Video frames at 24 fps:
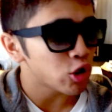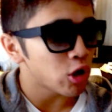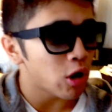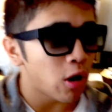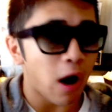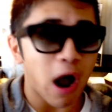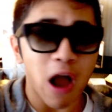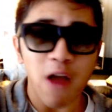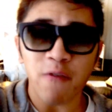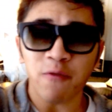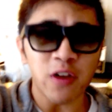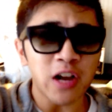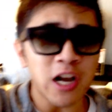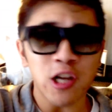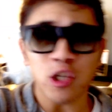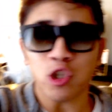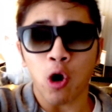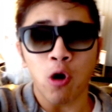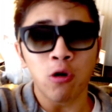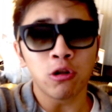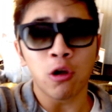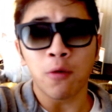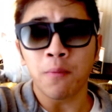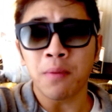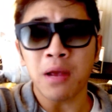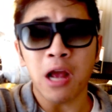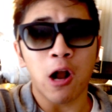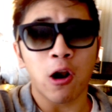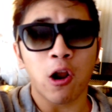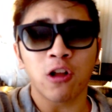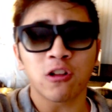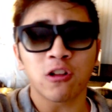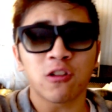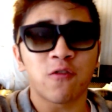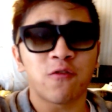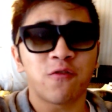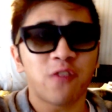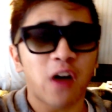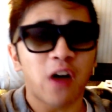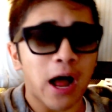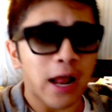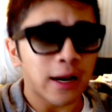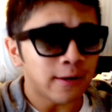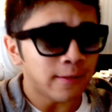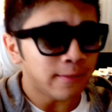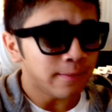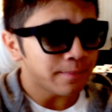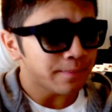So I think it's going to be a lot of
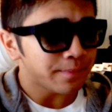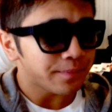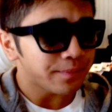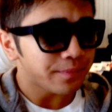fun.